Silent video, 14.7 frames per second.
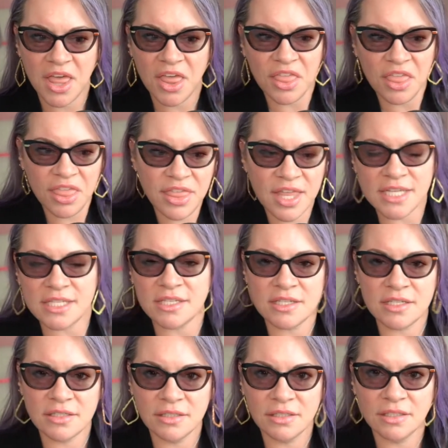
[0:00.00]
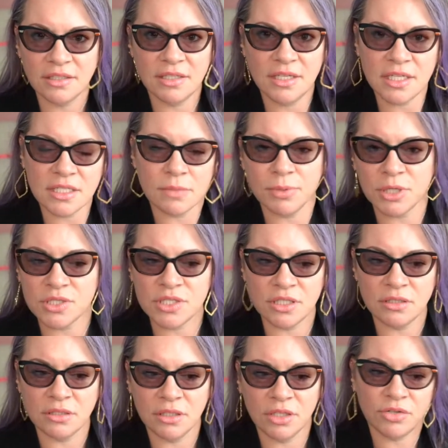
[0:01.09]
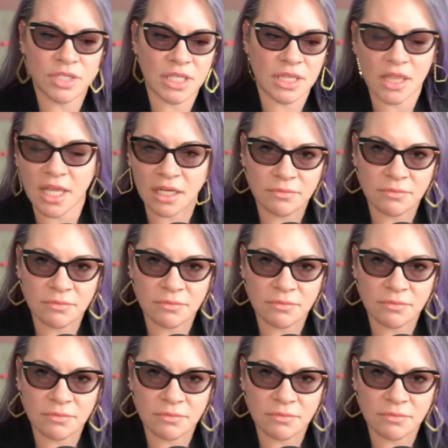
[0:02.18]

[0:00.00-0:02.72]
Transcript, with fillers: this is the person who did the thing.